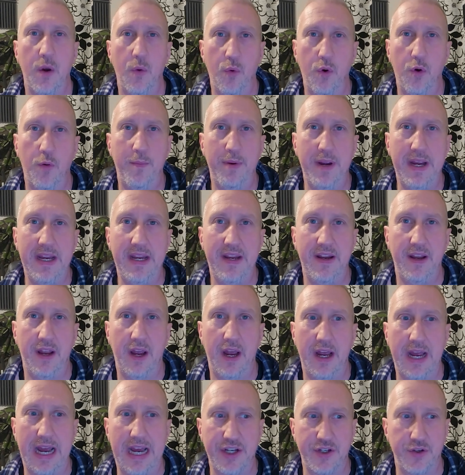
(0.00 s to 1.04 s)
will be
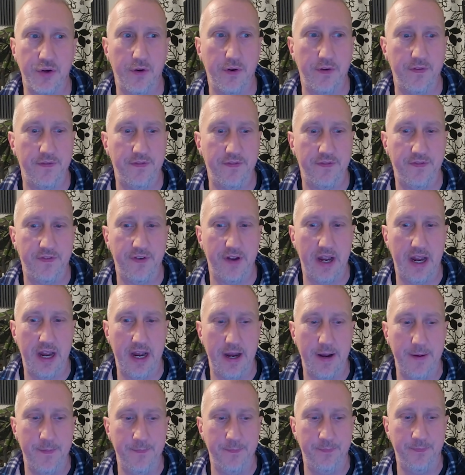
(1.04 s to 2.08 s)
as of
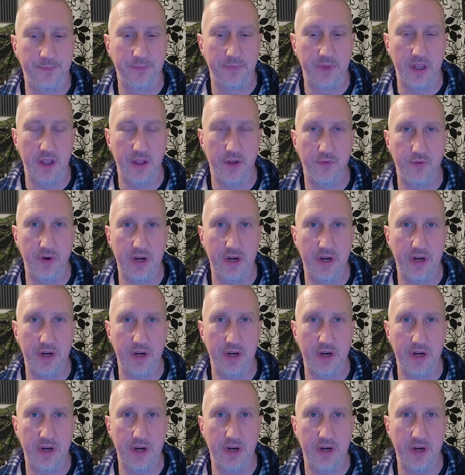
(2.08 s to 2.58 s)
the